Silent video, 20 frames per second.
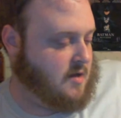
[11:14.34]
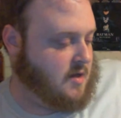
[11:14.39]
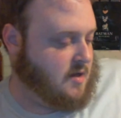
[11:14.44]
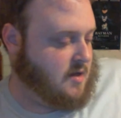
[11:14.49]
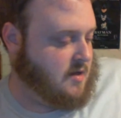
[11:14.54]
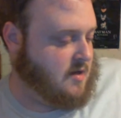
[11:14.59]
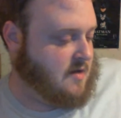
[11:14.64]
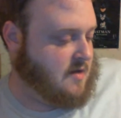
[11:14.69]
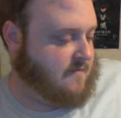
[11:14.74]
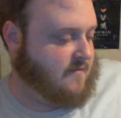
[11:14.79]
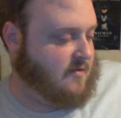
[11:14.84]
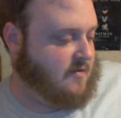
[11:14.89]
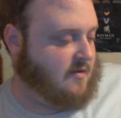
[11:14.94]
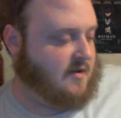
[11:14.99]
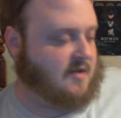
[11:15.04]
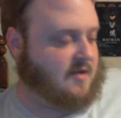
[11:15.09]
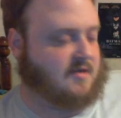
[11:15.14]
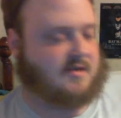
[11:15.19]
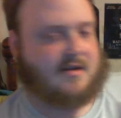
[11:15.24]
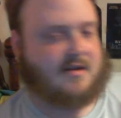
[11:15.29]
And if you
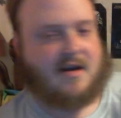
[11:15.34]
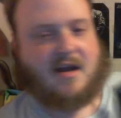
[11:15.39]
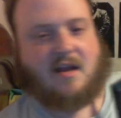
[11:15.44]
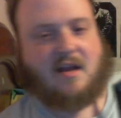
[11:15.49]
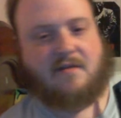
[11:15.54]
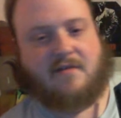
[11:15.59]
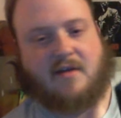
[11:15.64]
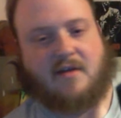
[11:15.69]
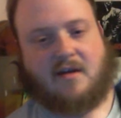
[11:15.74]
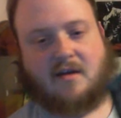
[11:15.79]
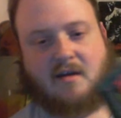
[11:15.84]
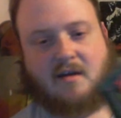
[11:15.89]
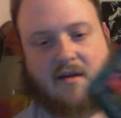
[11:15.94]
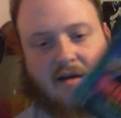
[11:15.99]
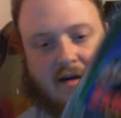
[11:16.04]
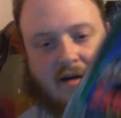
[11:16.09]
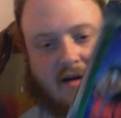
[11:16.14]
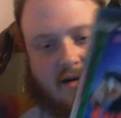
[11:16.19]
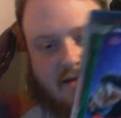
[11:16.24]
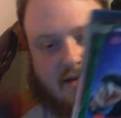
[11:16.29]
look inside of it,
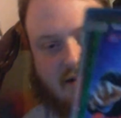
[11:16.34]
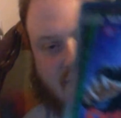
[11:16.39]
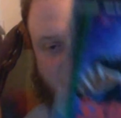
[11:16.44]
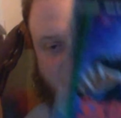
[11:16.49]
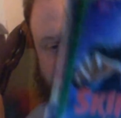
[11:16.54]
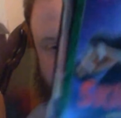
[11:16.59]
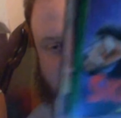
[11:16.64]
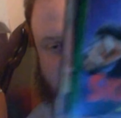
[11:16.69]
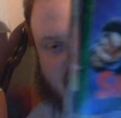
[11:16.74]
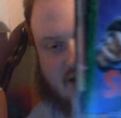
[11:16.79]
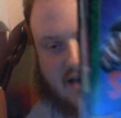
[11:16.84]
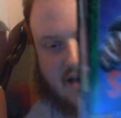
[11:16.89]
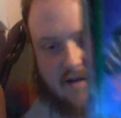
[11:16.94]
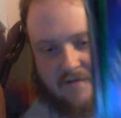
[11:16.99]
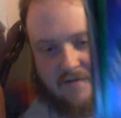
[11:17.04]
there's the DVD,